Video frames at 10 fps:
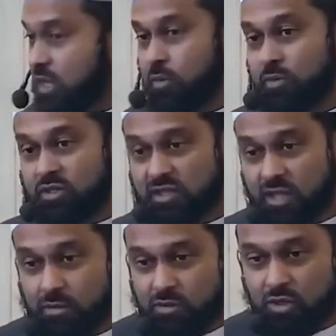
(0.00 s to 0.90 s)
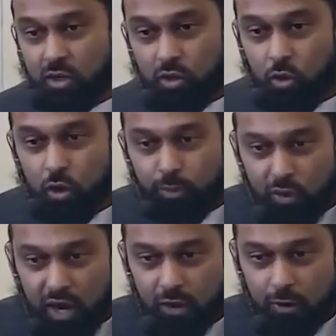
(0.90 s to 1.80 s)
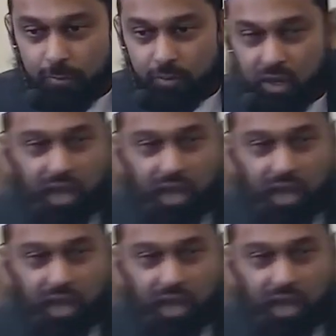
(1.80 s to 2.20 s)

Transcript: Dear Muslims, your prayer